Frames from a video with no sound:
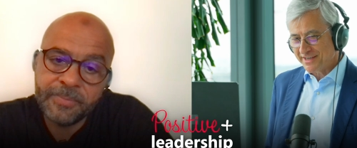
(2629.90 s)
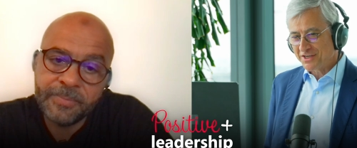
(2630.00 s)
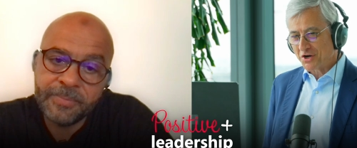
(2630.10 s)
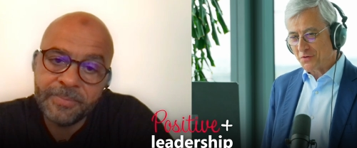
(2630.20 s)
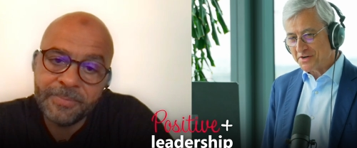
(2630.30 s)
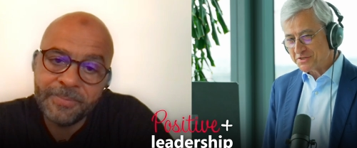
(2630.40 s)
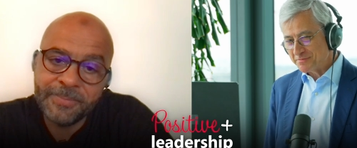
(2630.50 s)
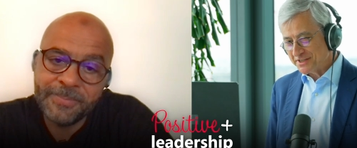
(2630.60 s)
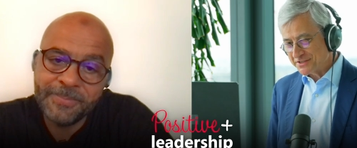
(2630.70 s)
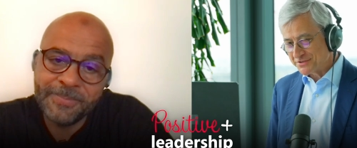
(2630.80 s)

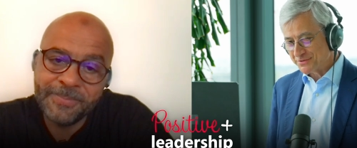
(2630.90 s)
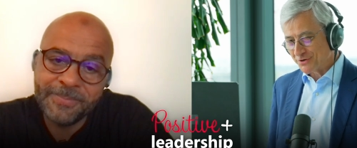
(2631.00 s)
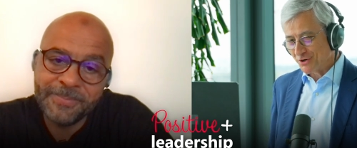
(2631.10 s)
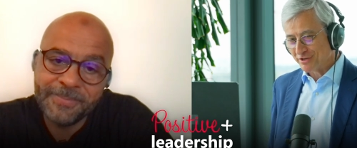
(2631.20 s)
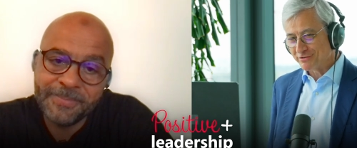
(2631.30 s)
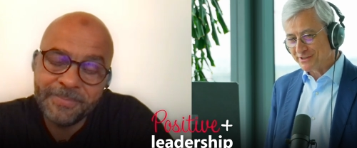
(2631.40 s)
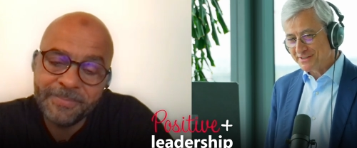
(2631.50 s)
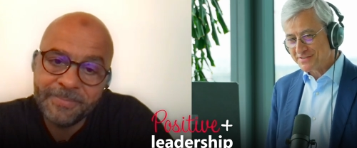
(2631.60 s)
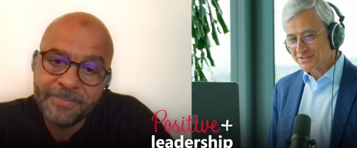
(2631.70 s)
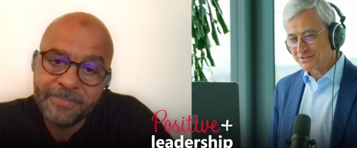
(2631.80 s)
Speaker 1: encouragement to all of our
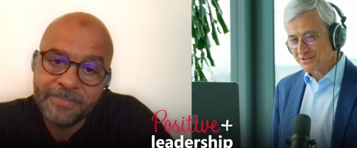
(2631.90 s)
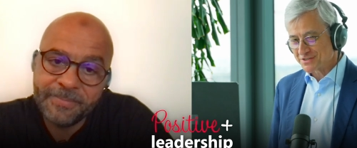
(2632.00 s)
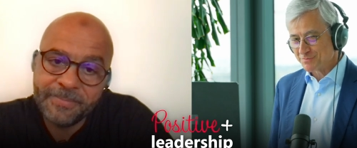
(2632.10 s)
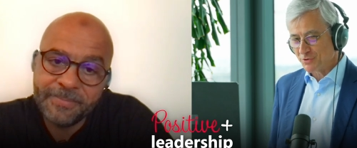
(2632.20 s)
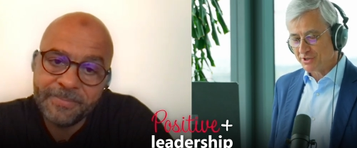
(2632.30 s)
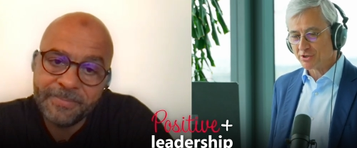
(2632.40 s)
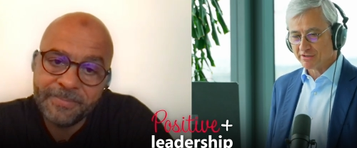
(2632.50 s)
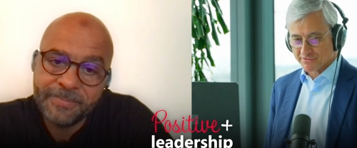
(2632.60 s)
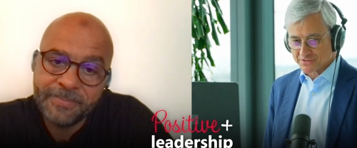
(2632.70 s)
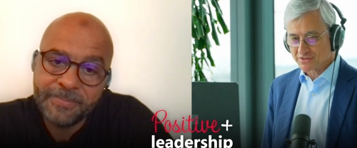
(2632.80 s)
listeners, Mo and all
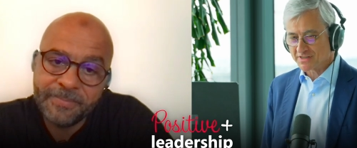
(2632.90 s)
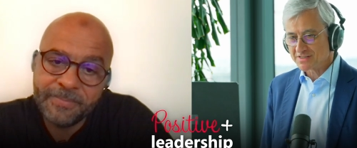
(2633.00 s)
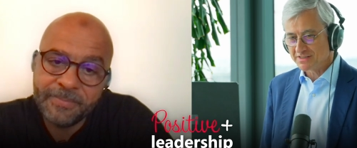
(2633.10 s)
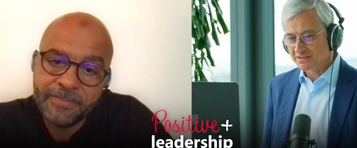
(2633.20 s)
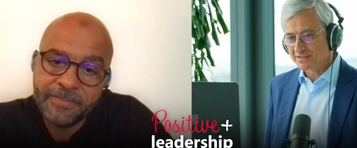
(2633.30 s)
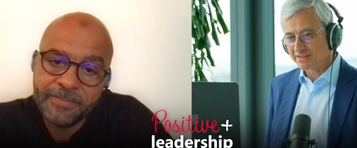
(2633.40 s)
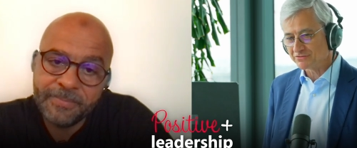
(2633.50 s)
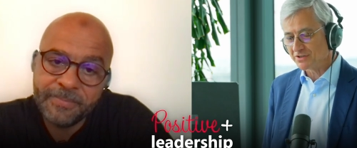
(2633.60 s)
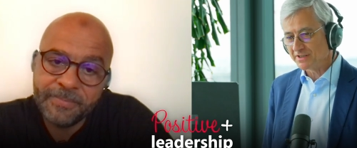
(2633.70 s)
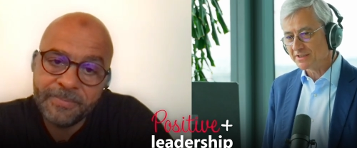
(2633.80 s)
of us, honestly, day
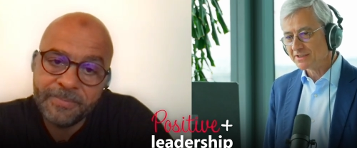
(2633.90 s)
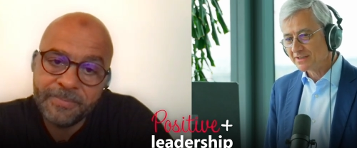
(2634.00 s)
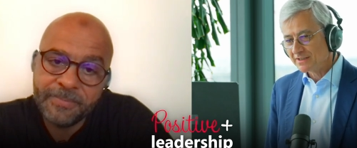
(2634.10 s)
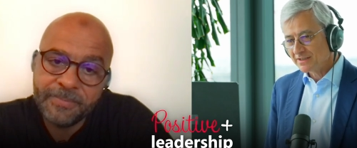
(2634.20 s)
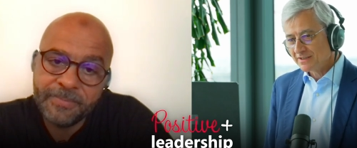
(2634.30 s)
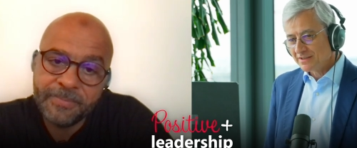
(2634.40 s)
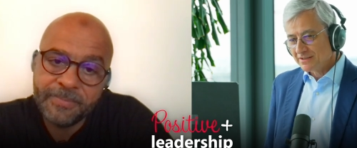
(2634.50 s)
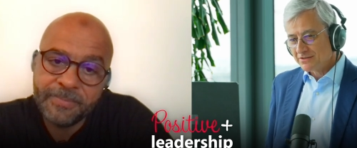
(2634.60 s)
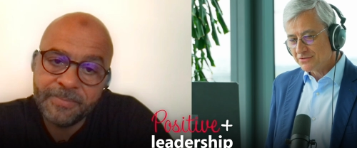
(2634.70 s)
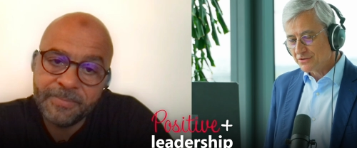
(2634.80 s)
after day,
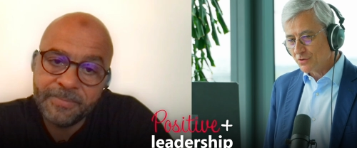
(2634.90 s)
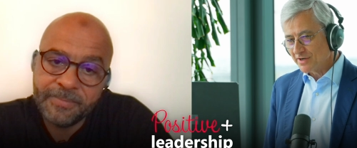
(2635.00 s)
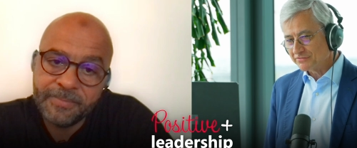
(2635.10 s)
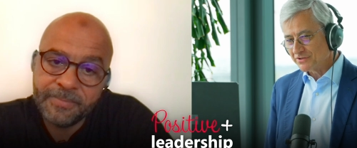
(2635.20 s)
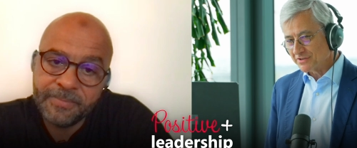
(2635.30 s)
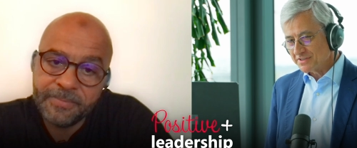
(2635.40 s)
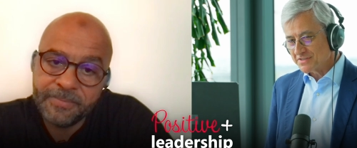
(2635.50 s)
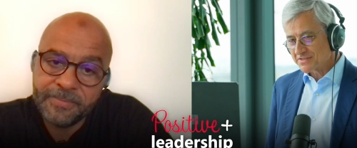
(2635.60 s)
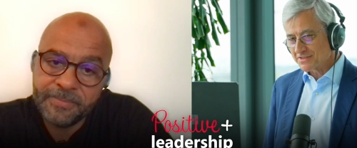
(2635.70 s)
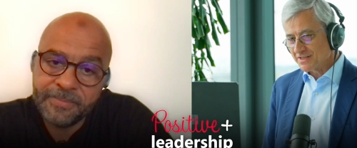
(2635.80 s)
to go after
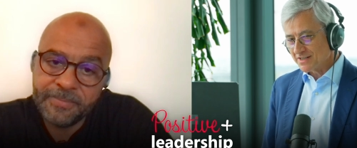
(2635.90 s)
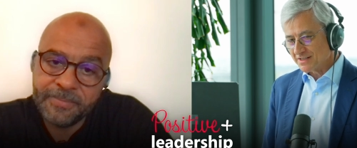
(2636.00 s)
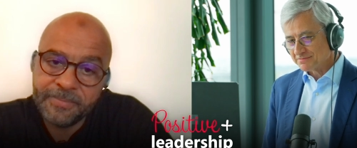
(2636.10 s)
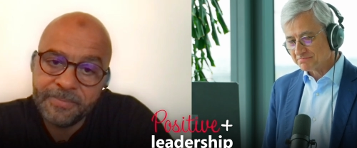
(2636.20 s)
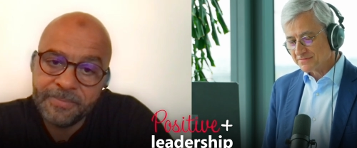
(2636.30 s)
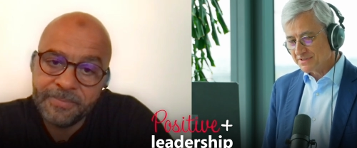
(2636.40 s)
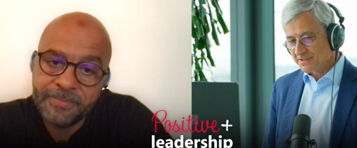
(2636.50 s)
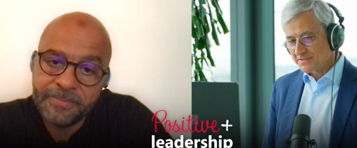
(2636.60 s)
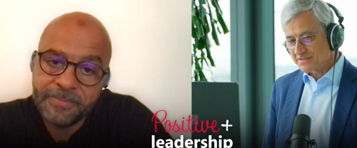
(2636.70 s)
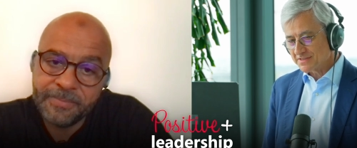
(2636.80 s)
this uh,
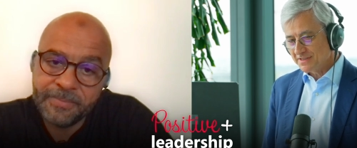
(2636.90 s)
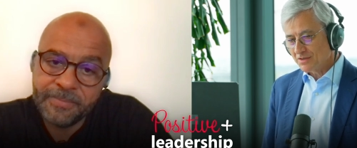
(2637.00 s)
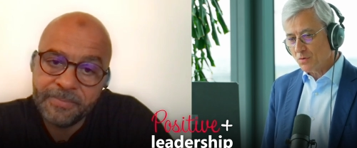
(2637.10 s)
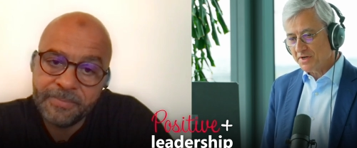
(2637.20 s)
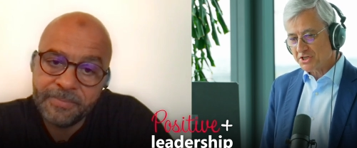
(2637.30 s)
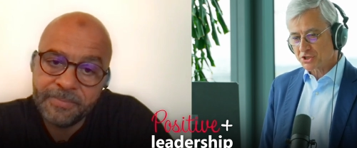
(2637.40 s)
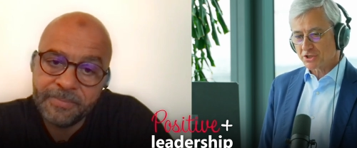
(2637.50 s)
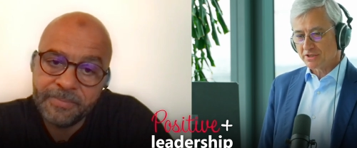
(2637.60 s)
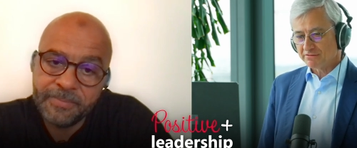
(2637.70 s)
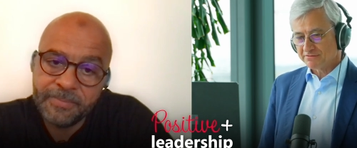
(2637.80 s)
this
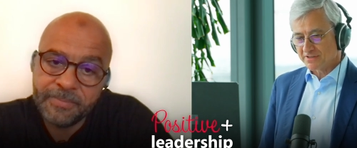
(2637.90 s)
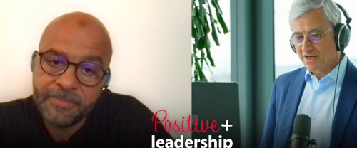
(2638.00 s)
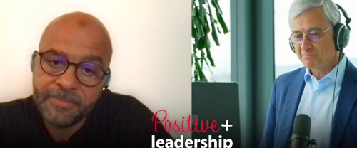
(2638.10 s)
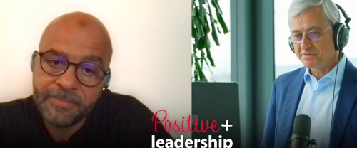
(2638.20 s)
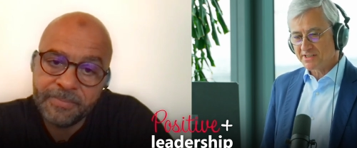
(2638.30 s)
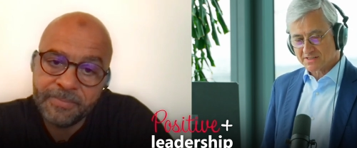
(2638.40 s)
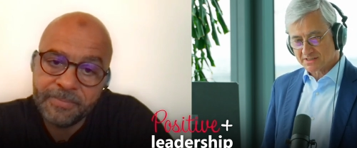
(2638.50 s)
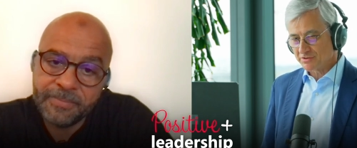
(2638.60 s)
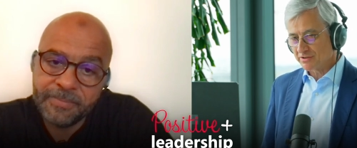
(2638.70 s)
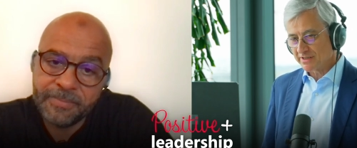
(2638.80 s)
equation of uh,
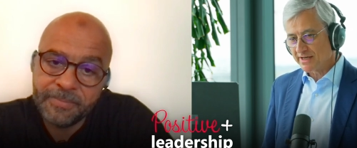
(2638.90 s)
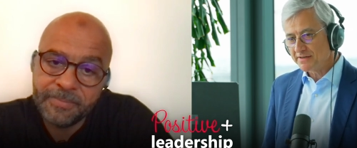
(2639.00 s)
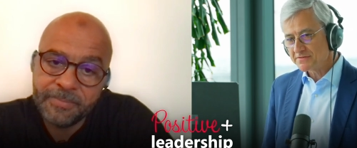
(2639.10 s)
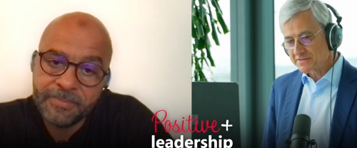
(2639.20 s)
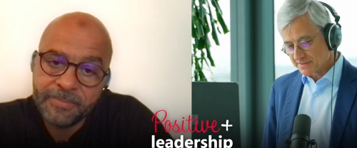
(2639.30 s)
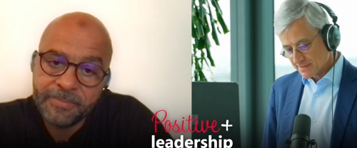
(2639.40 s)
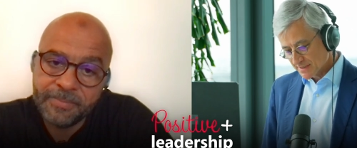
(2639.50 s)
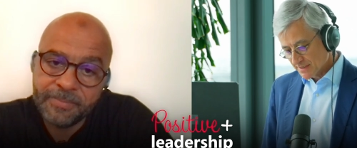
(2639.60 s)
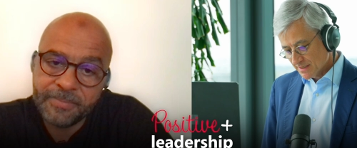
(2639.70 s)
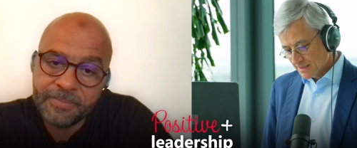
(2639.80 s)
happiness in our lives
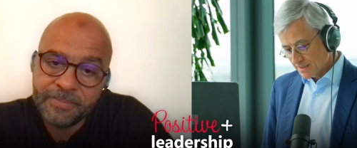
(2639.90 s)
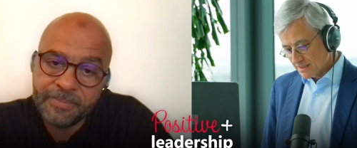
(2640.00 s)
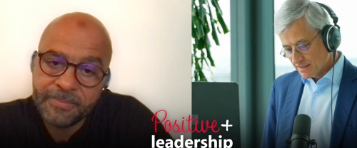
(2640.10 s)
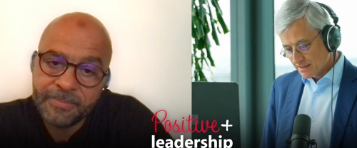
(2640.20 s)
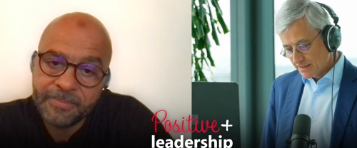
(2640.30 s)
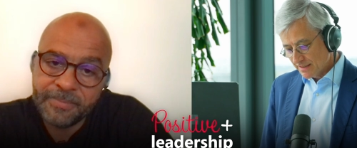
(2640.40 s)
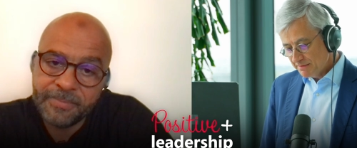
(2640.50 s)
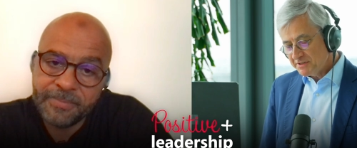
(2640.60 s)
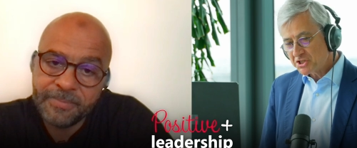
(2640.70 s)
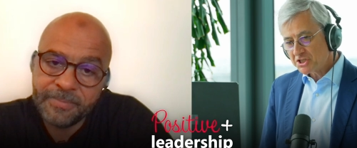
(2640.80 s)
uh,
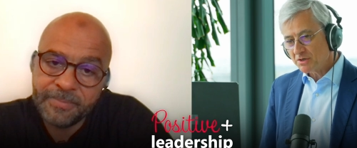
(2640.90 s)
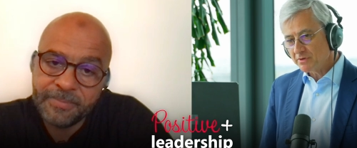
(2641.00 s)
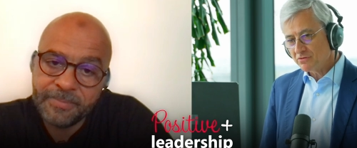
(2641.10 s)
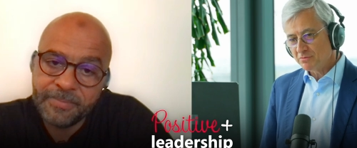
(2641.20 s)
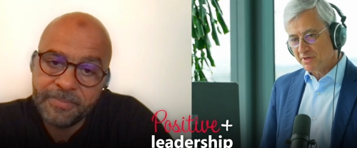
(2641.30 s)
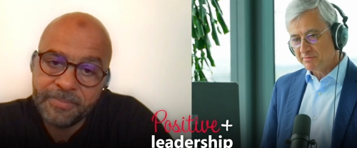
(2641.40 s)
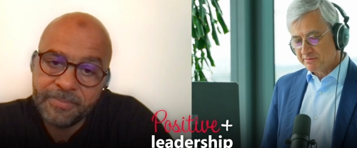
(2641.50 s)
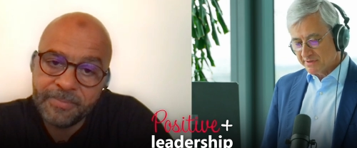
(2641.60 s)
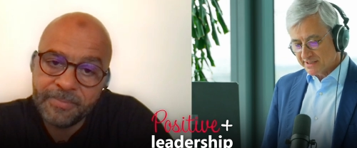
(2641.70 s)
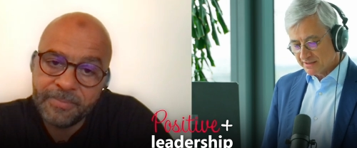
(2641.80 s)
let me share with you maybe
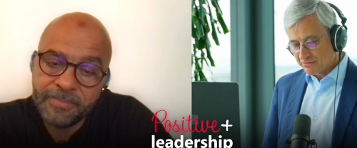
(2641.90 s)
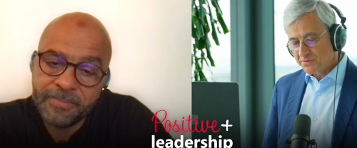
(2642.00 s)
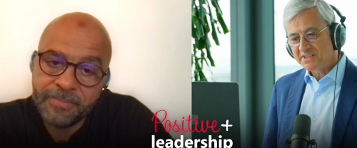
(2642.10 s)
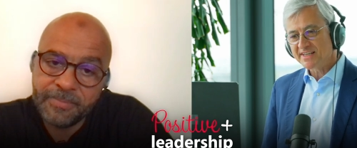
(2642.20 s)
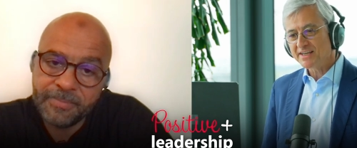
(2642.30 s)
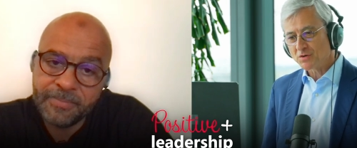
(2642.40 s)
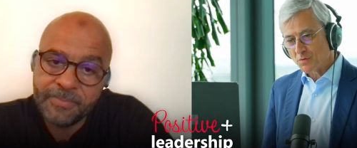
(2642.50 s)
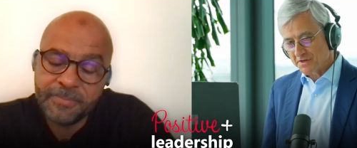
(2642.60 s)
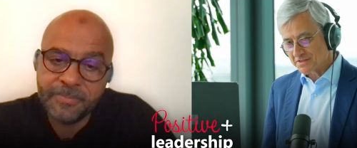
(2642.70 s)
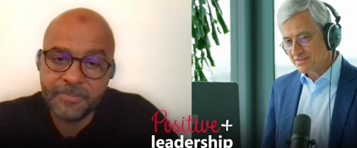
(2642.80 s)
my three
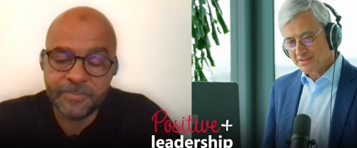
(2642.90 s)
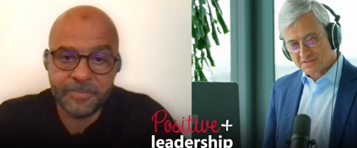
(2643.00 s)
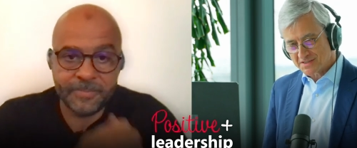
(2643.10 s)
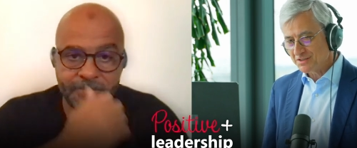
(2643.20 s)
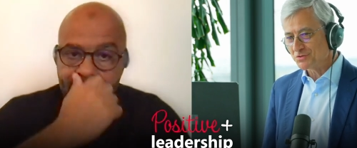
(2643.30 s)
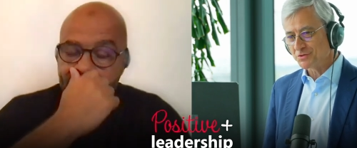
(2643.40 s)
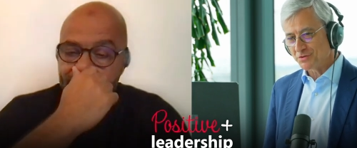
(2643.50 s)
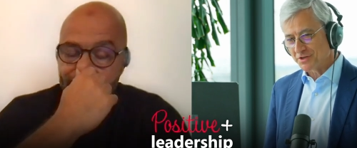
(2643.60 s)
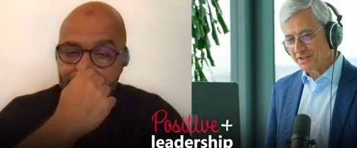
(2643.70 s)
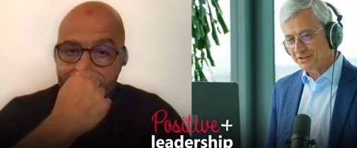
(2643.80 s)
takeaways listening to
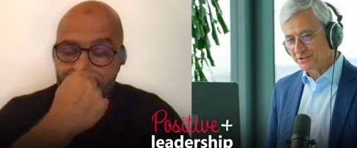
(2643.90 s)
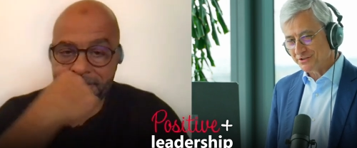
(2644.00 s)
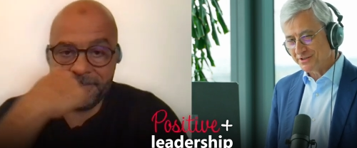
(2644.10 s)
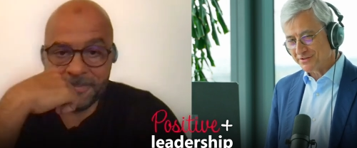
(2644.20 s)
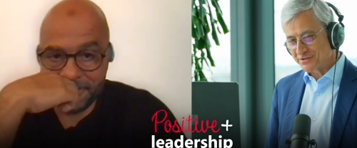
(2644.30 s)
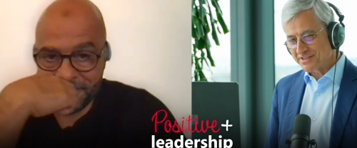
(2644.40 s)
you again uh, another